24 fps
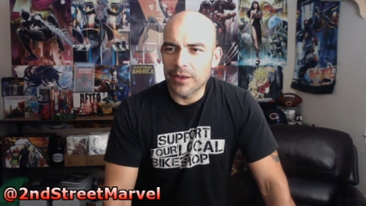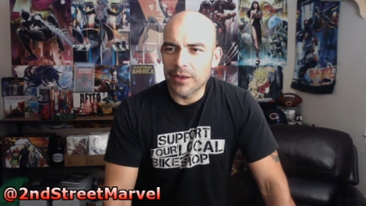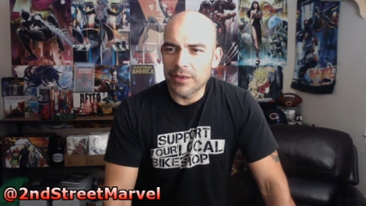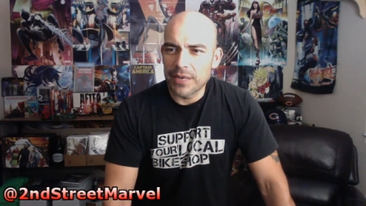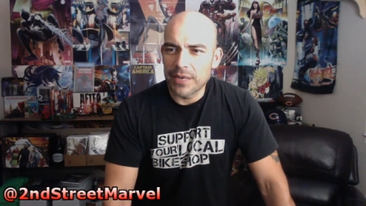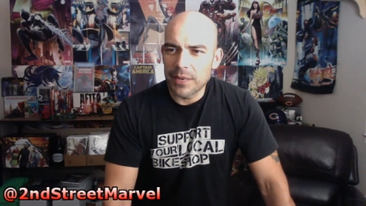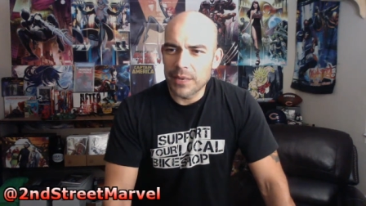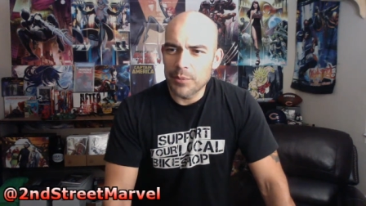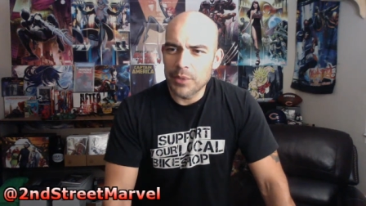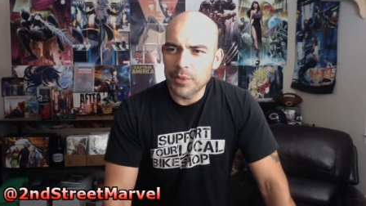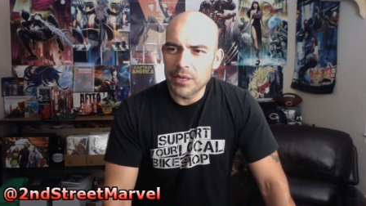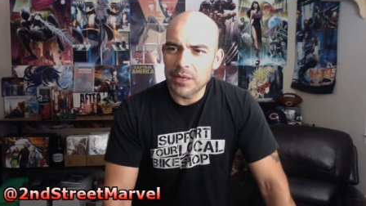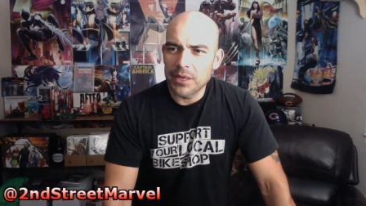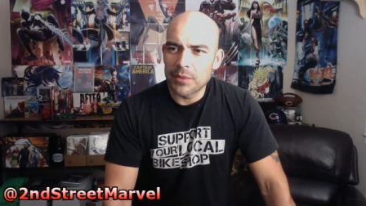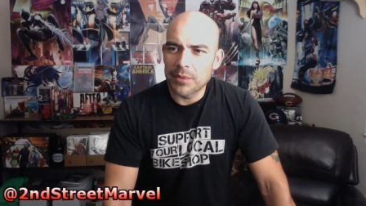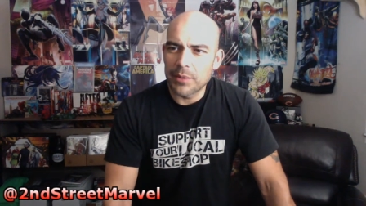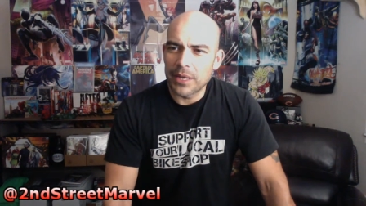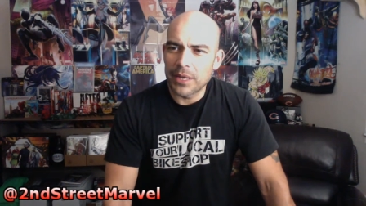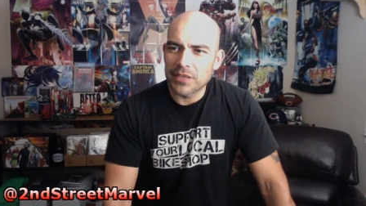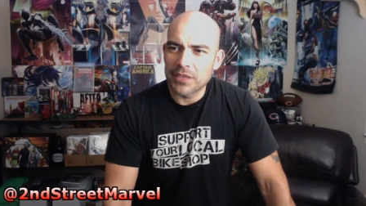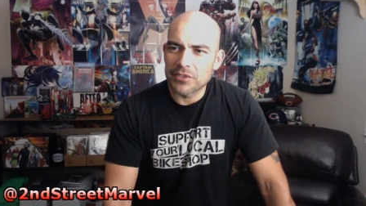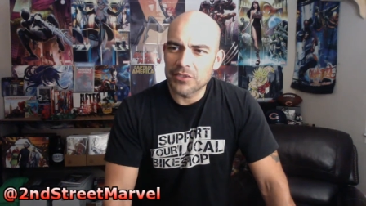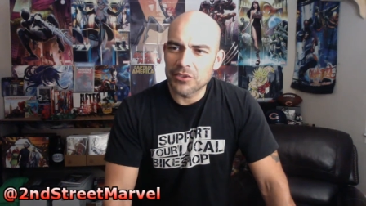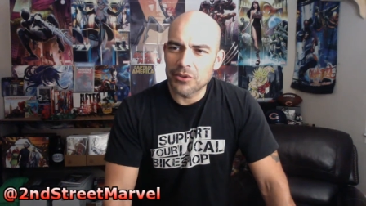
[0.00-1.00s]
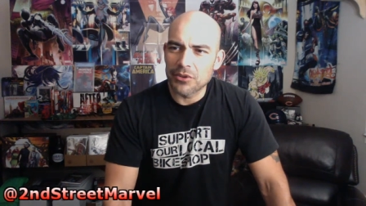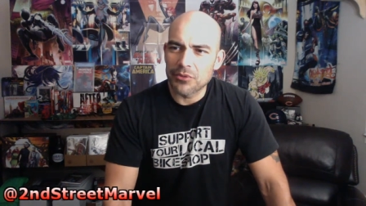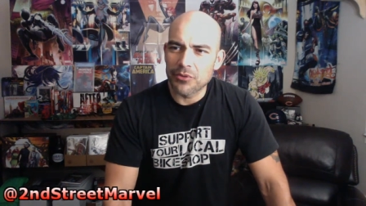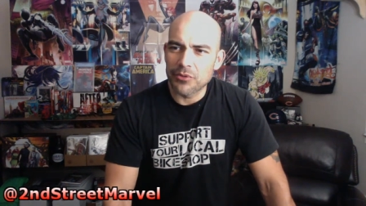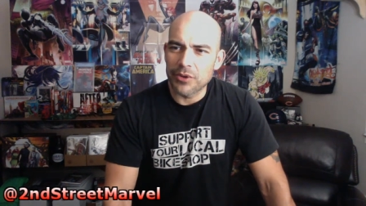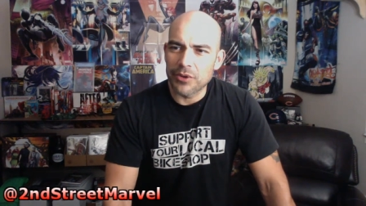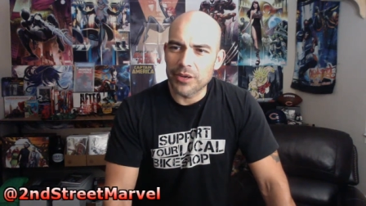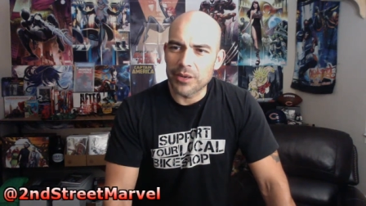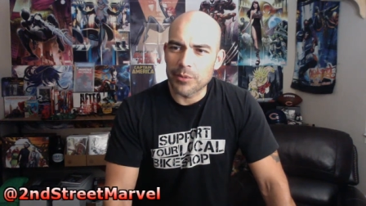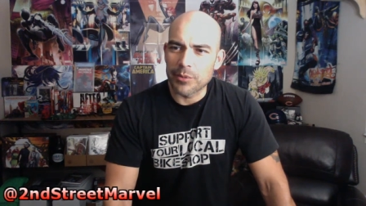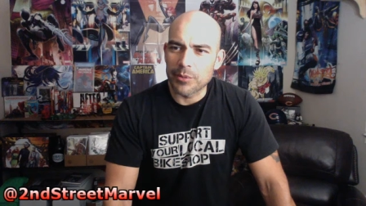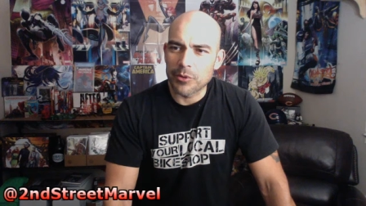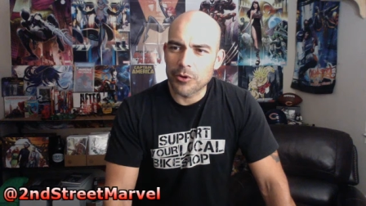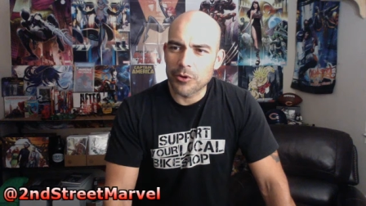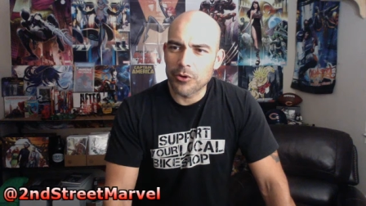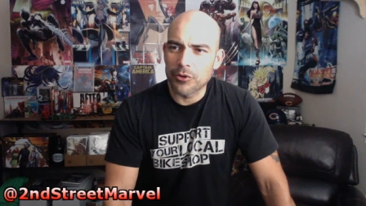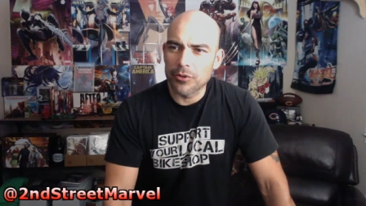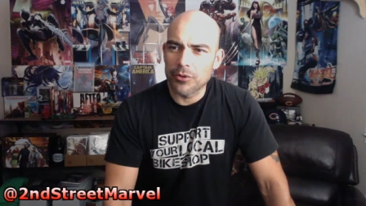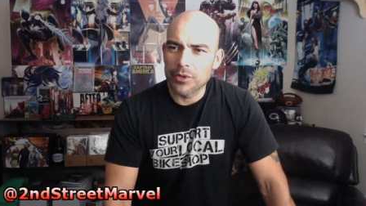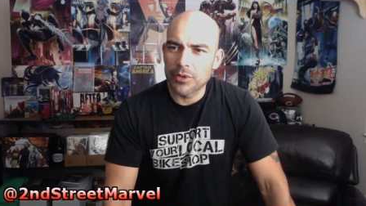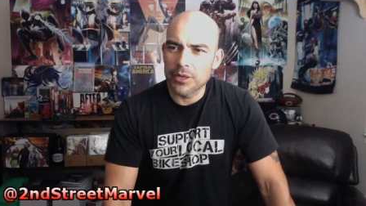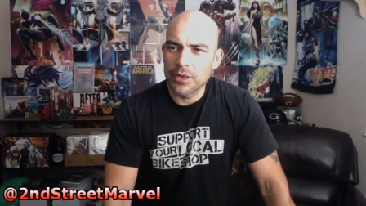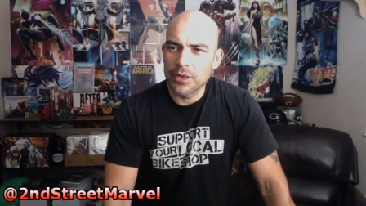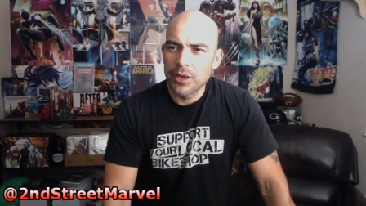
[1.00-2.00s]
Deadbeat, Imaginary Friend. I'm
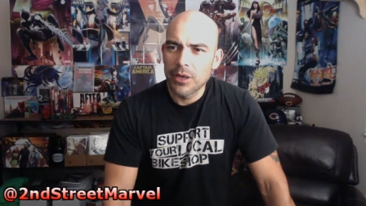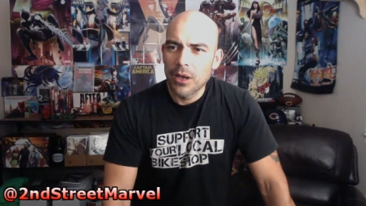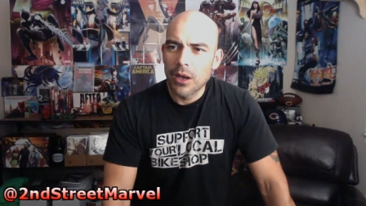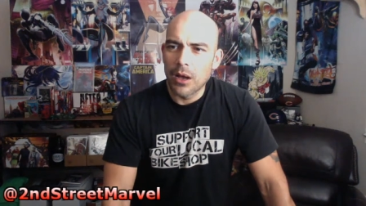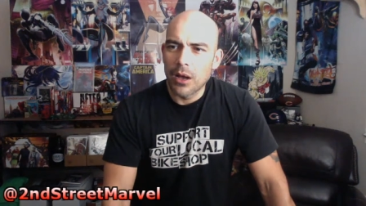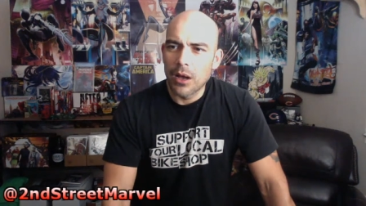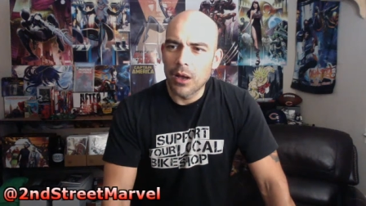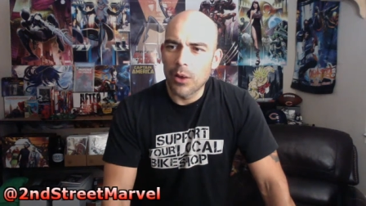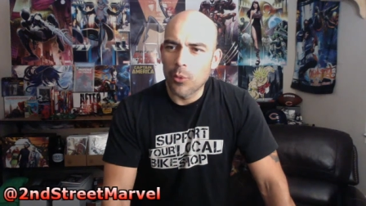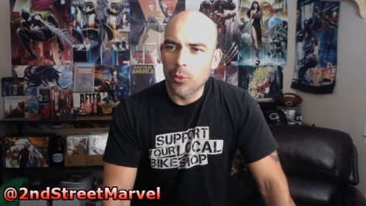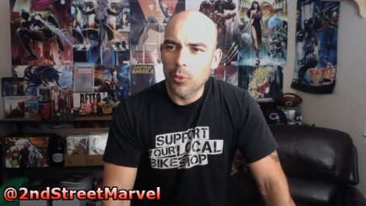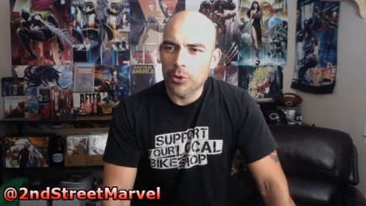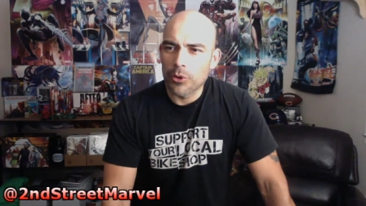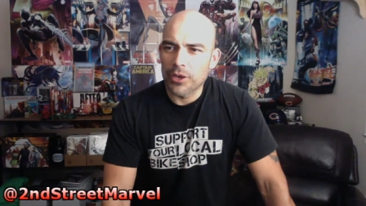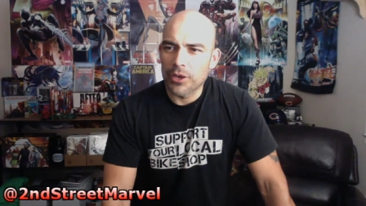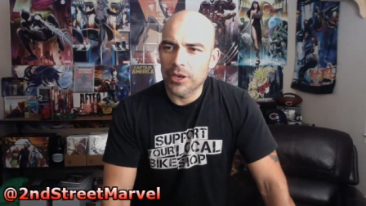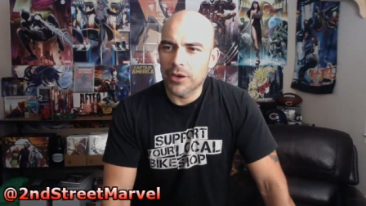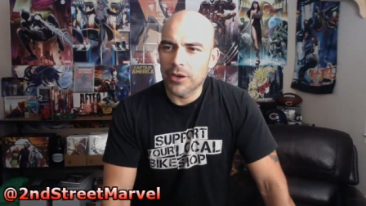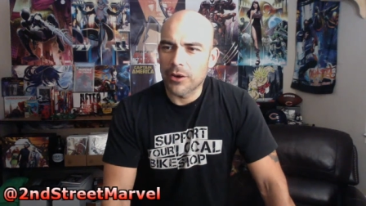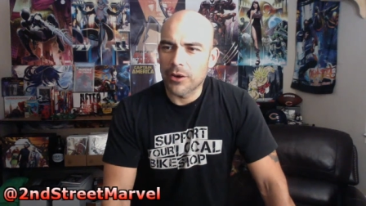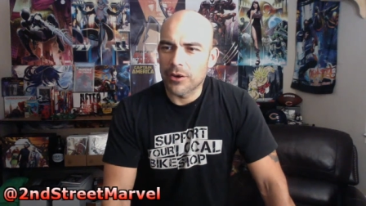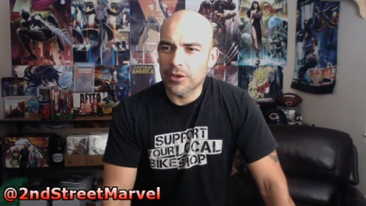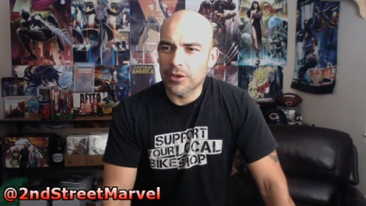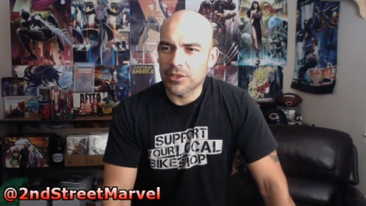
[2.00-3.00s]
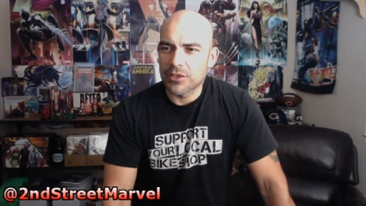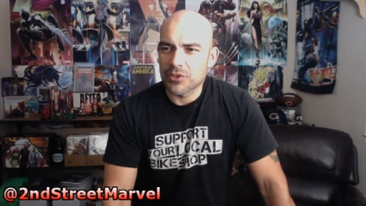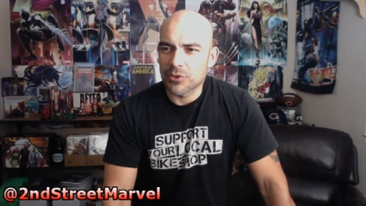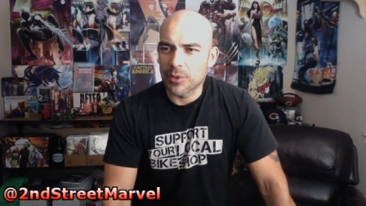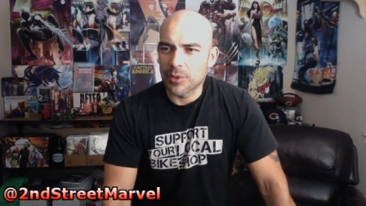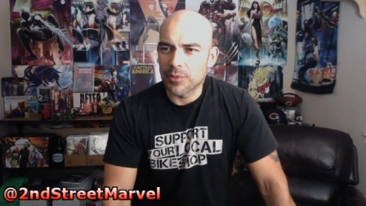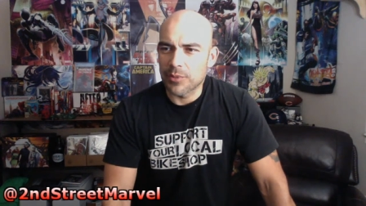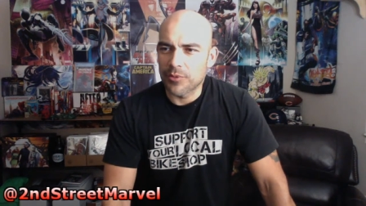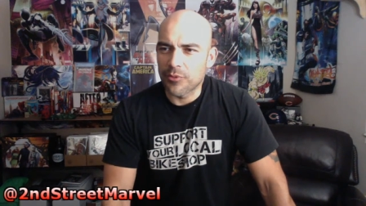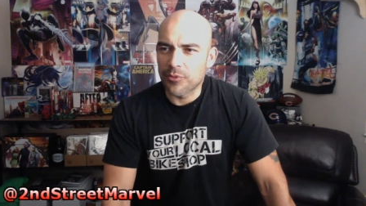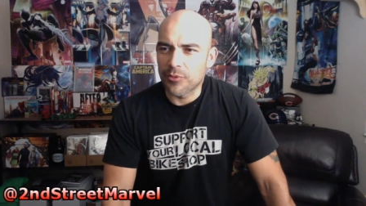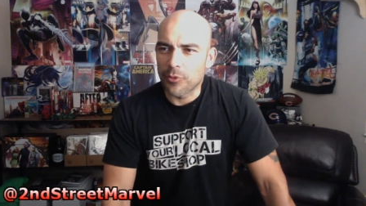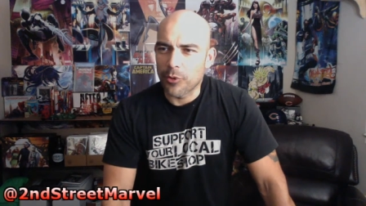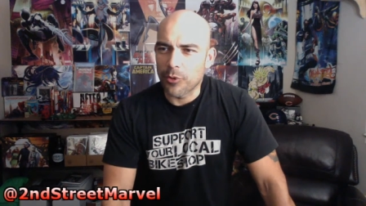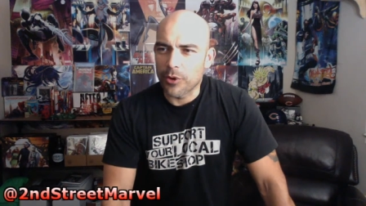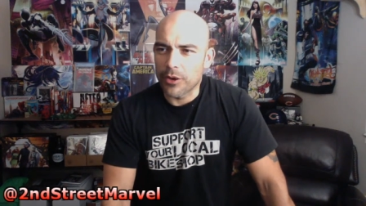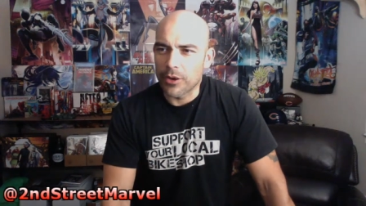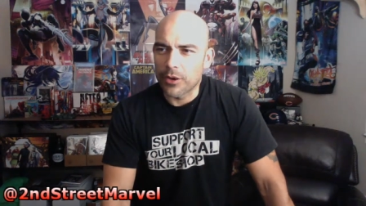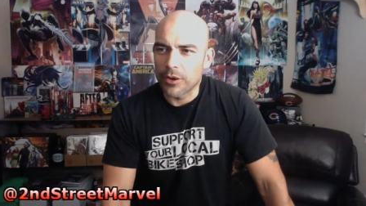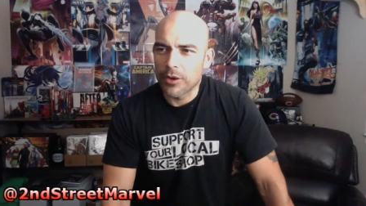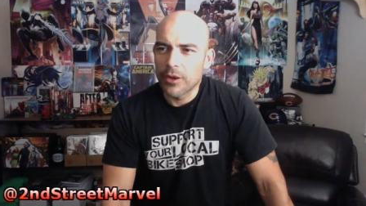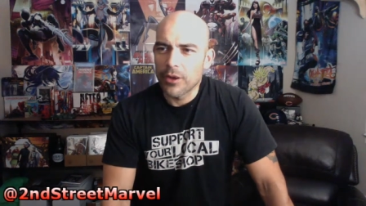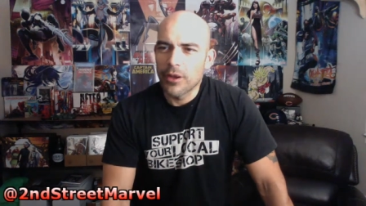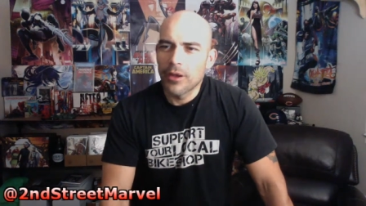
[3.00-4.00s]
currently working on a script for it.
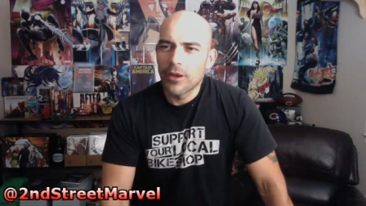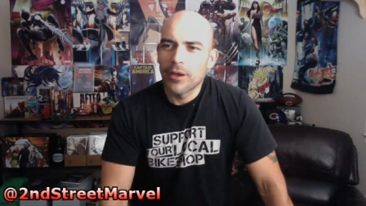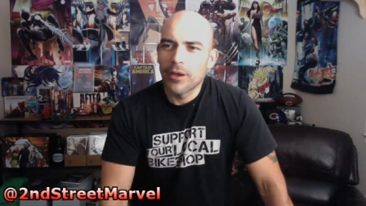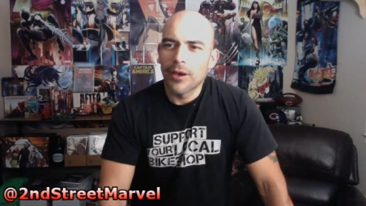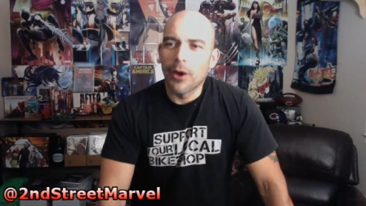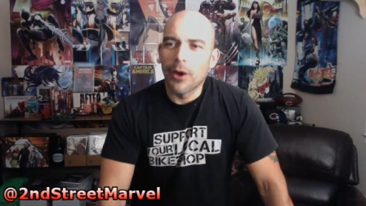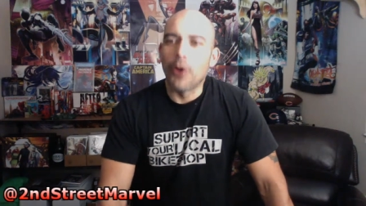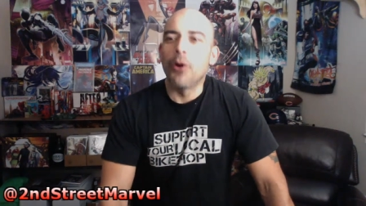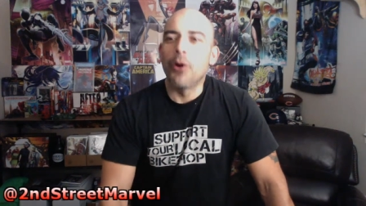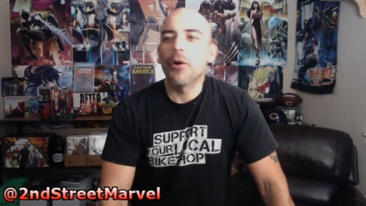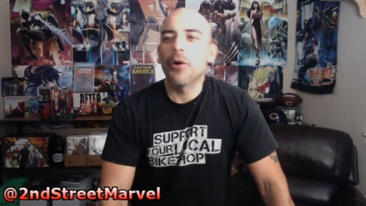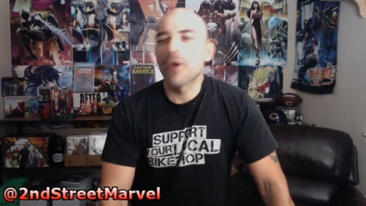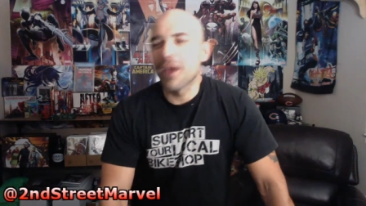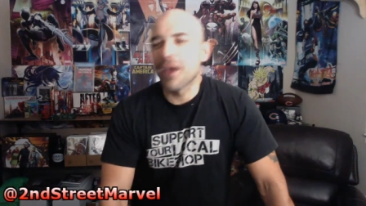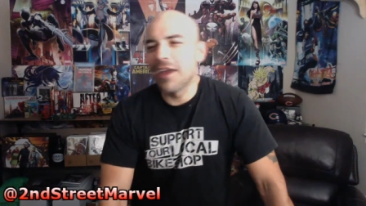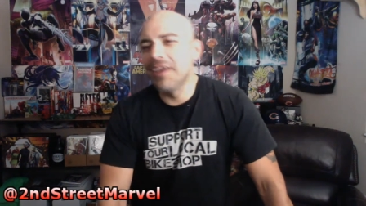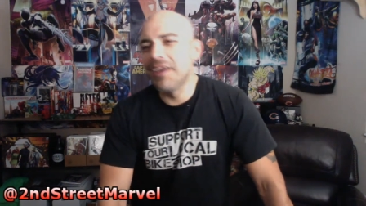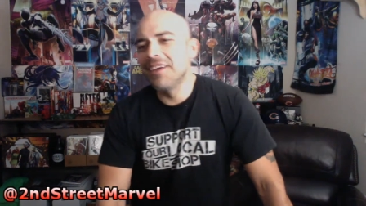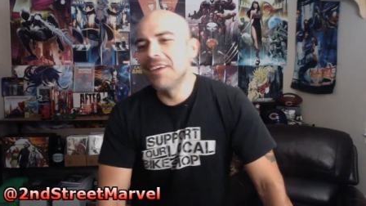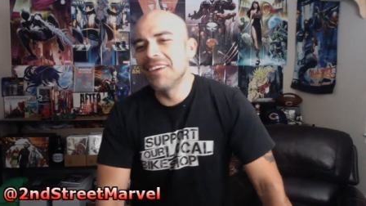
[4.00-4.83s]
Oh, okay.